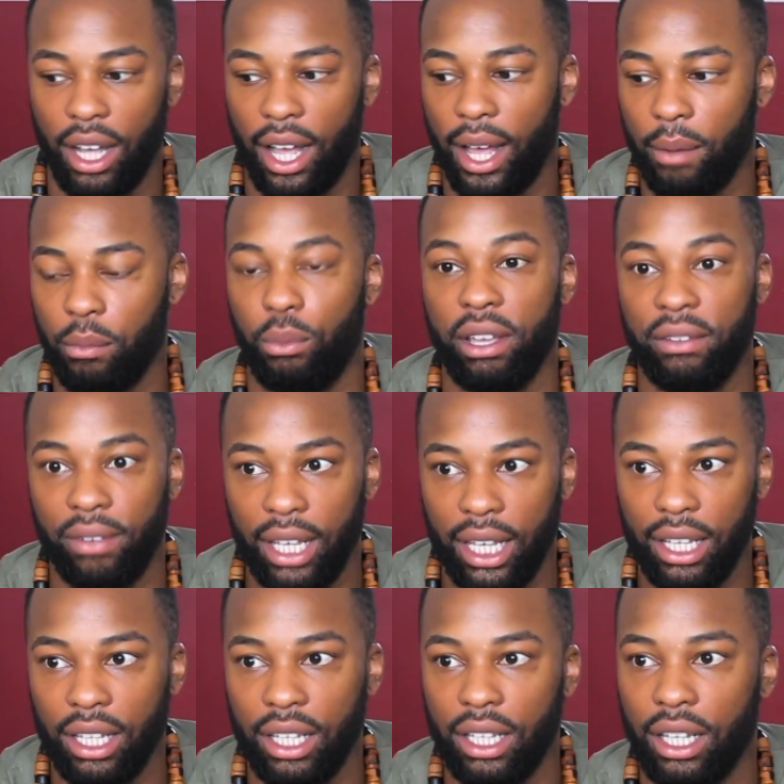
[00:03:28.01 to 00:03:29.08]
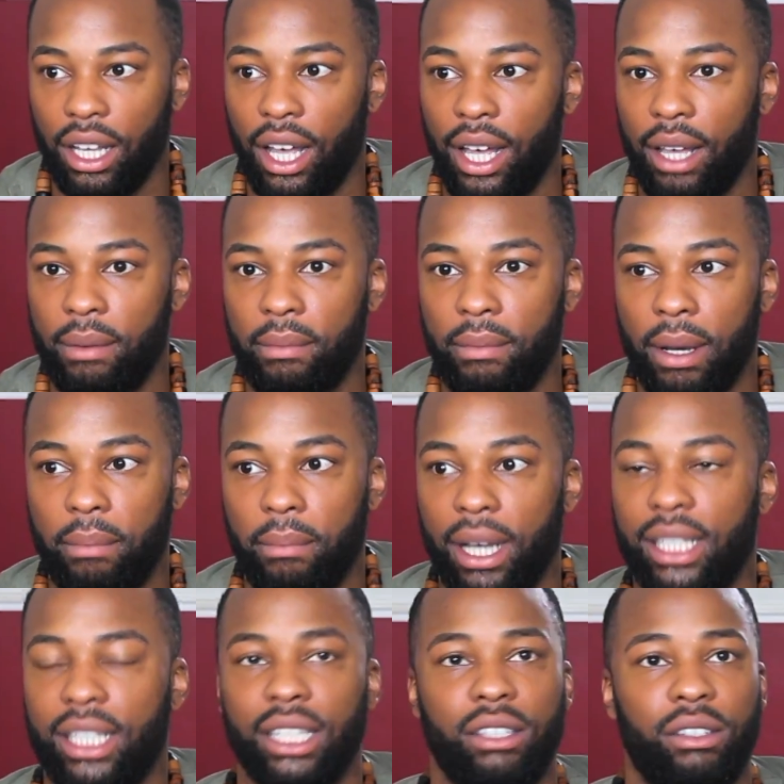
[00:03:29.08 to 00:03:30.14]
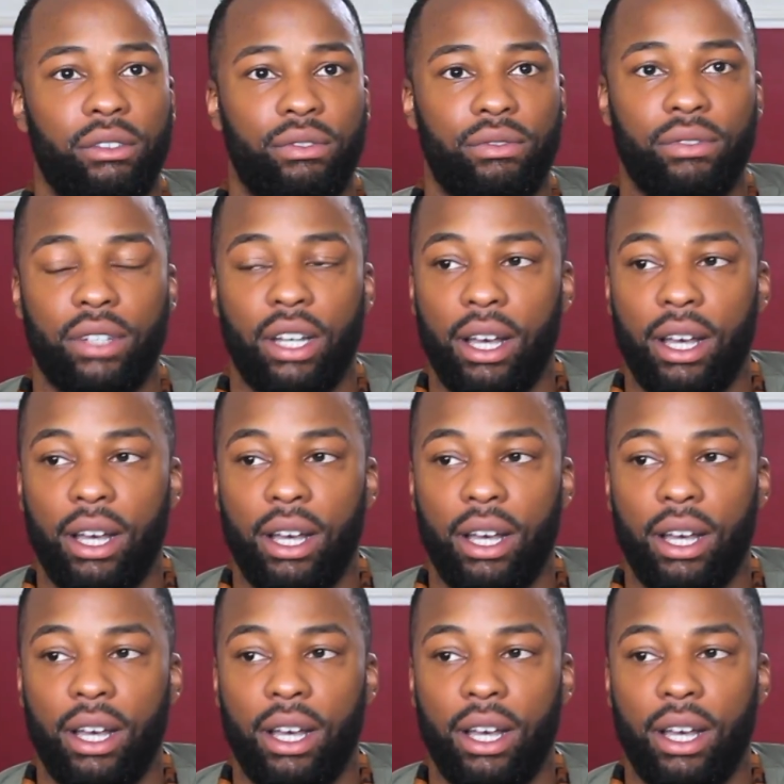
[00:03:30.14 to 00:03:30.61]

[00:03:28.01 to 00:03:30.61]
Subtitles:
And with it, my sense of